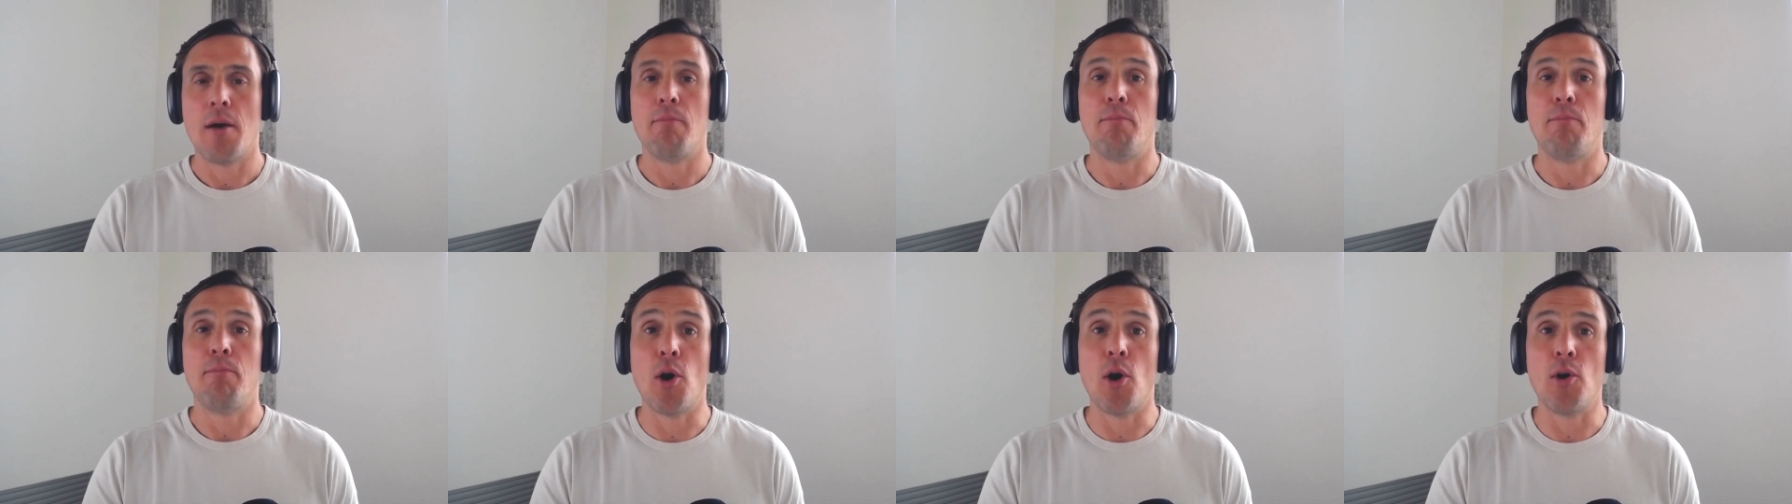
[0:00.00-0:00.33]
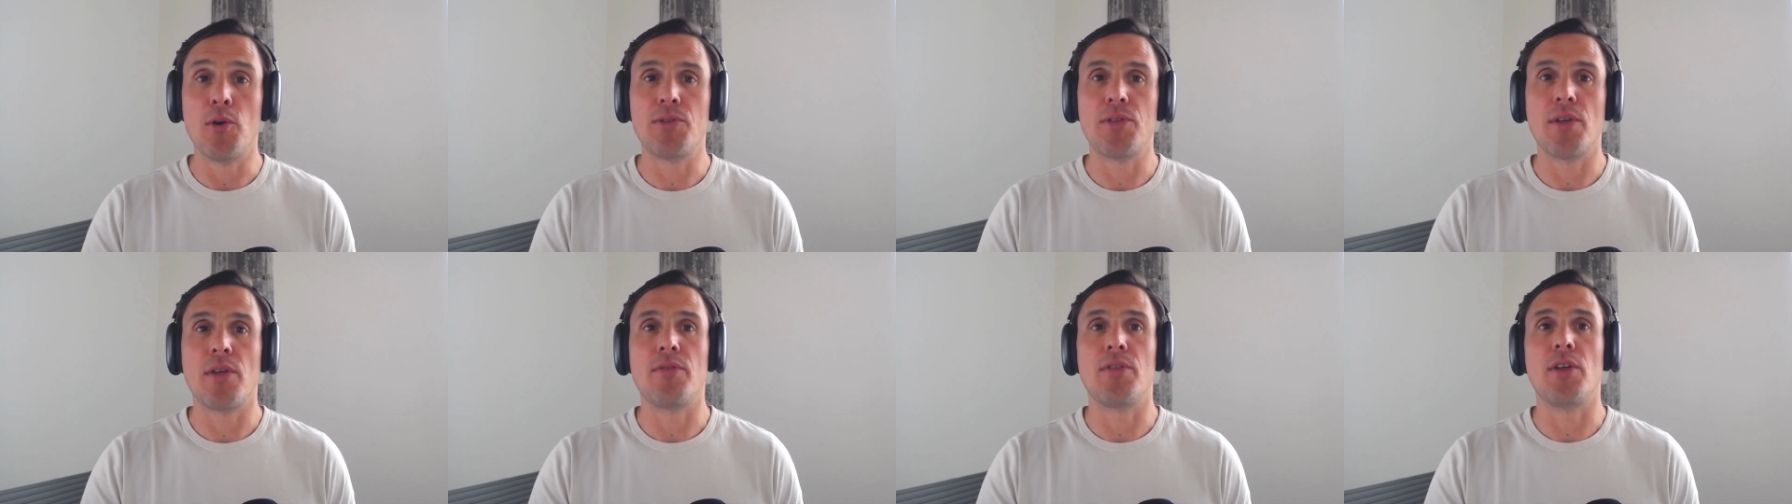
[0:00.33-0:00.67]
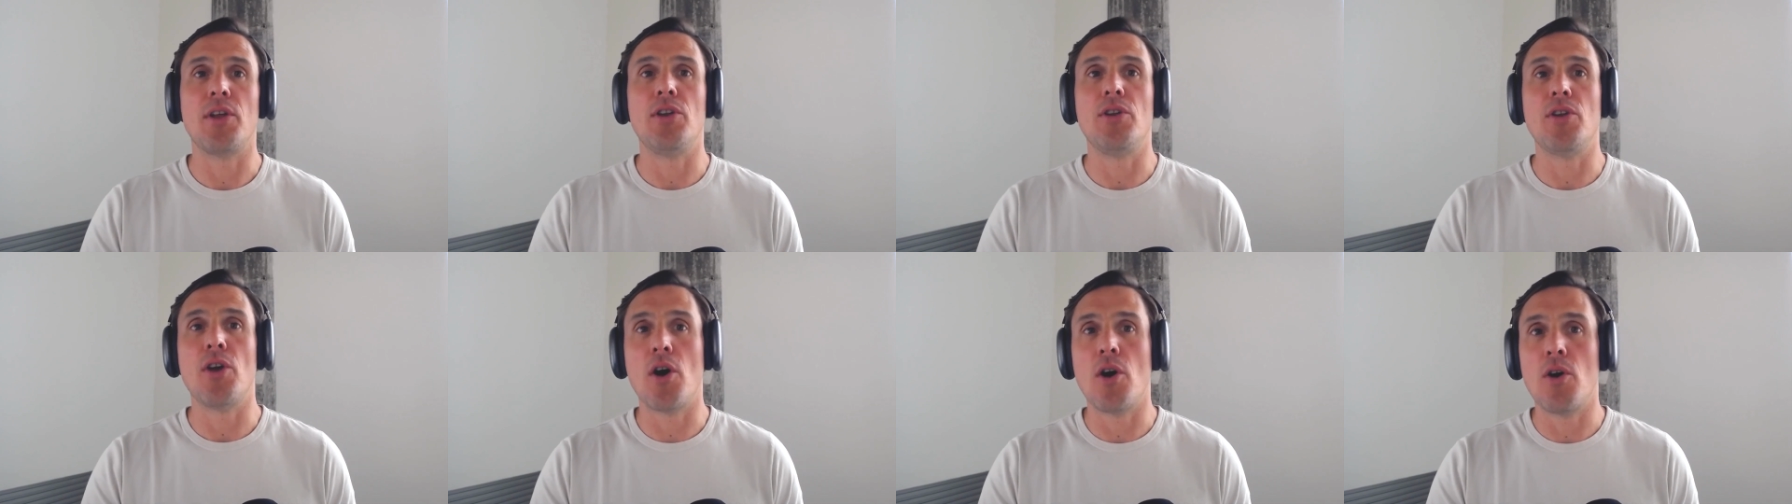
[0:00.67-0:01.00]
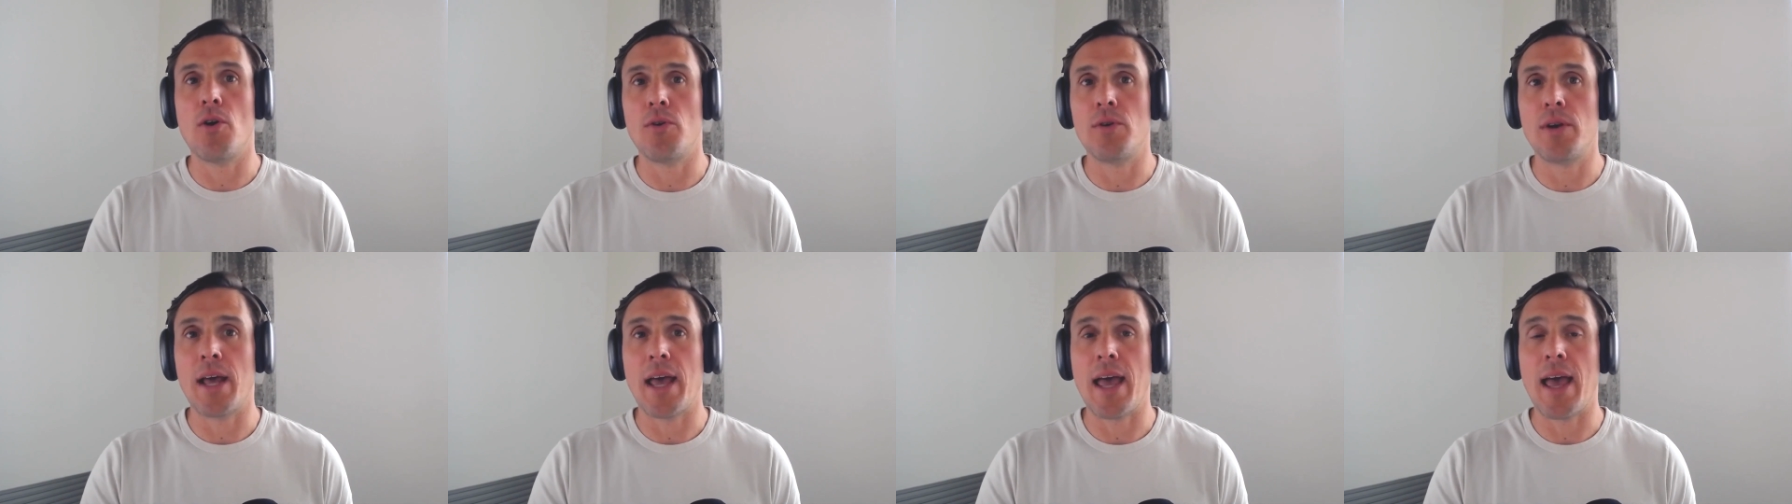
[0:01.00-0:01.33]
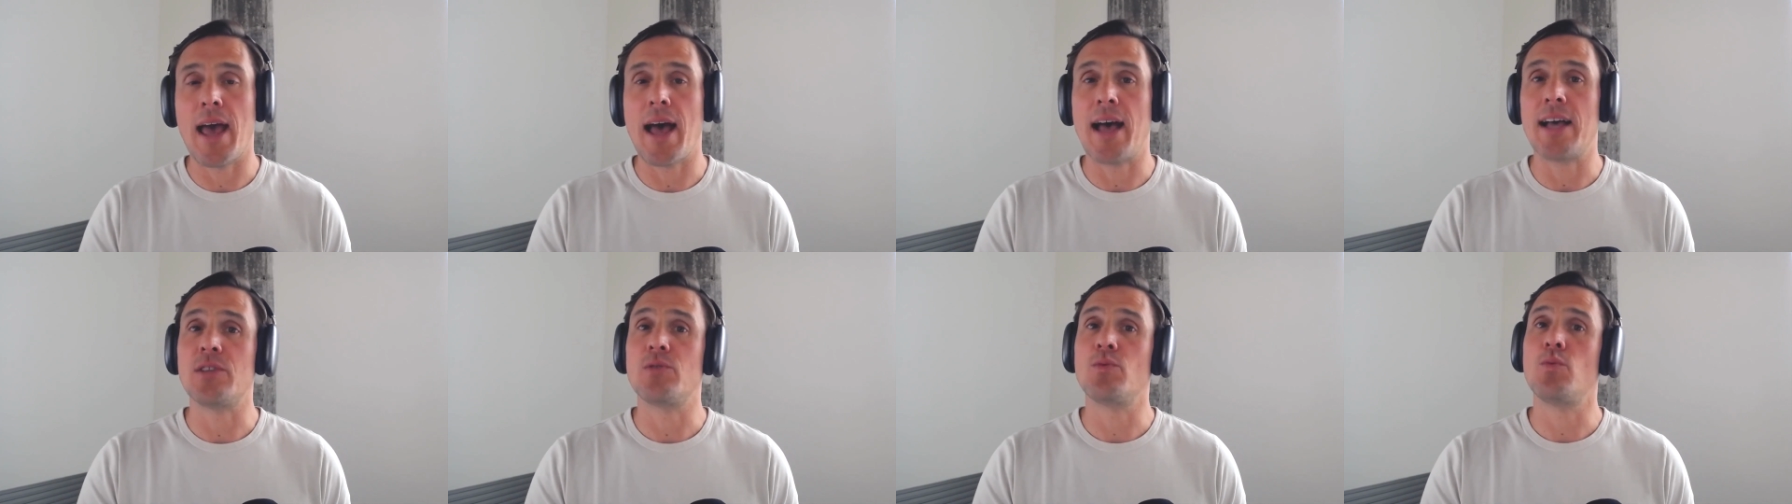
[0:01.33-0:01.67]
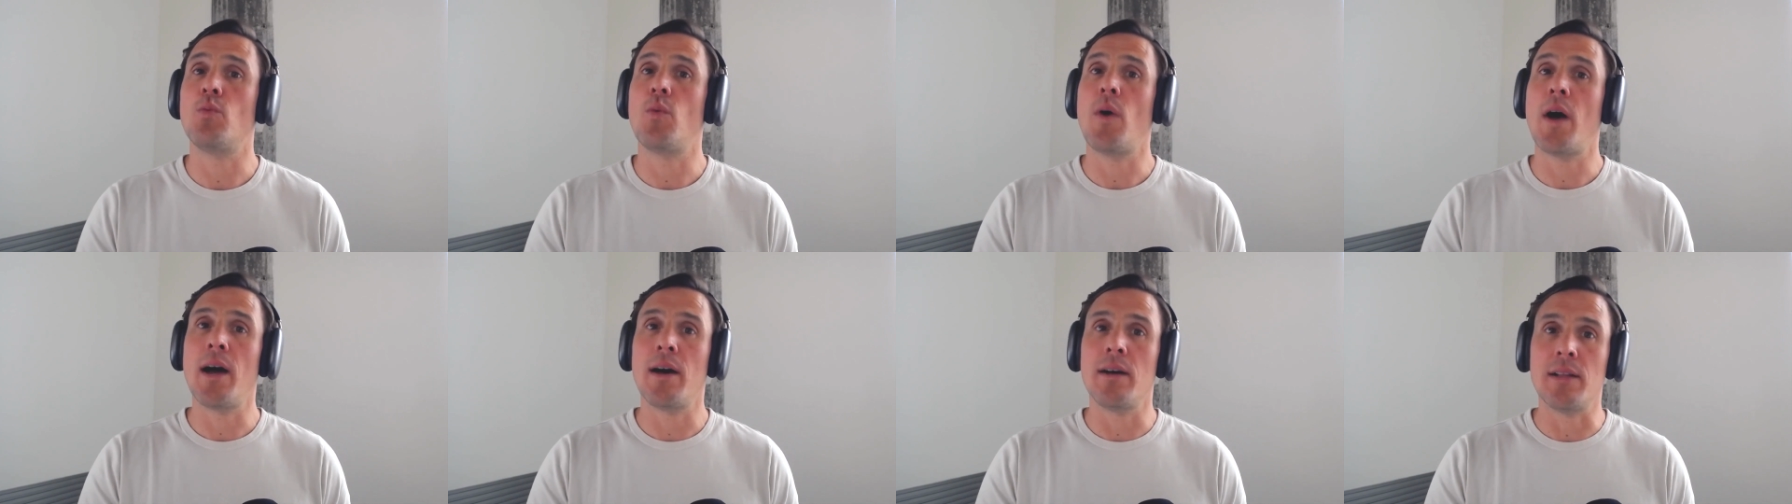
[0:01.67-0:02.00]
both the known as
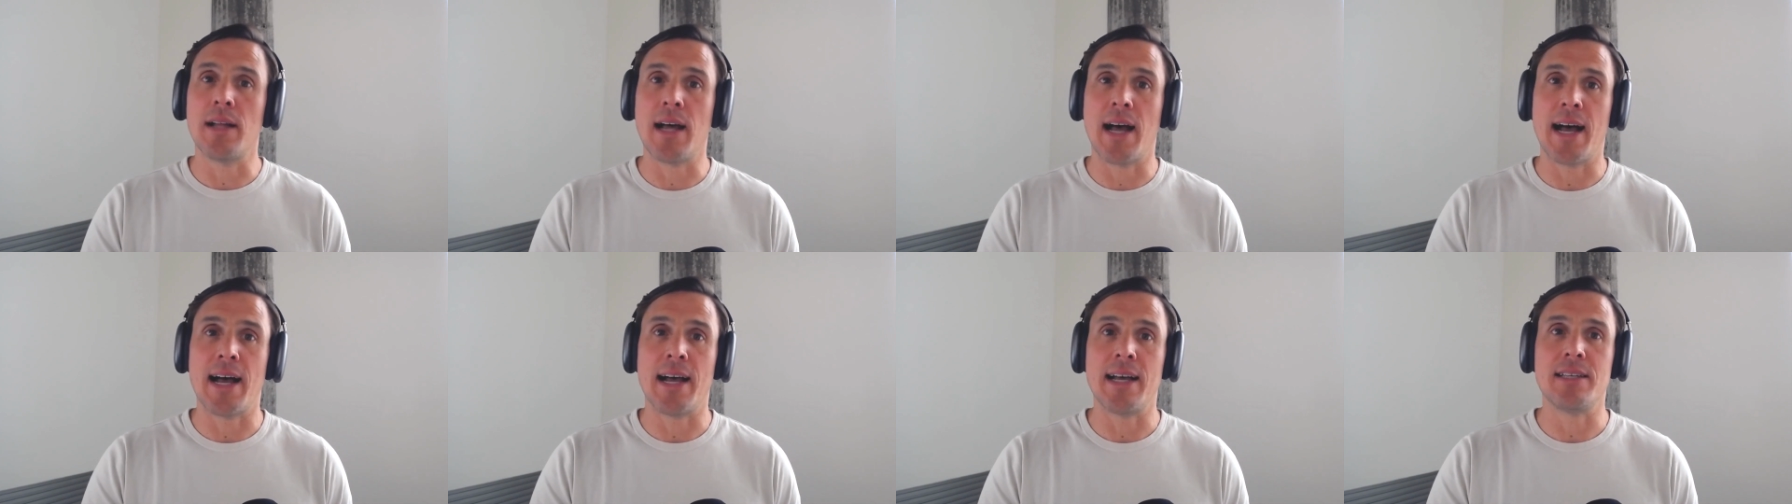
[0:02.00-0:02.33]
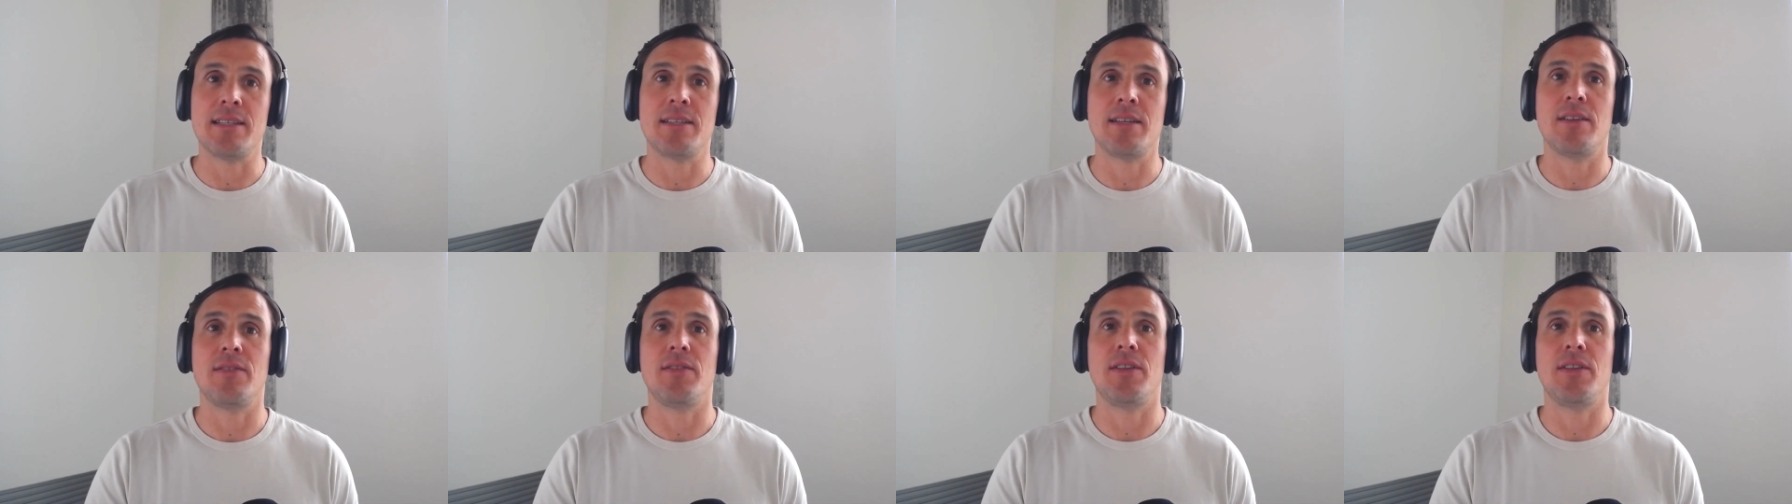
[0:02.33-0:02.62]
well as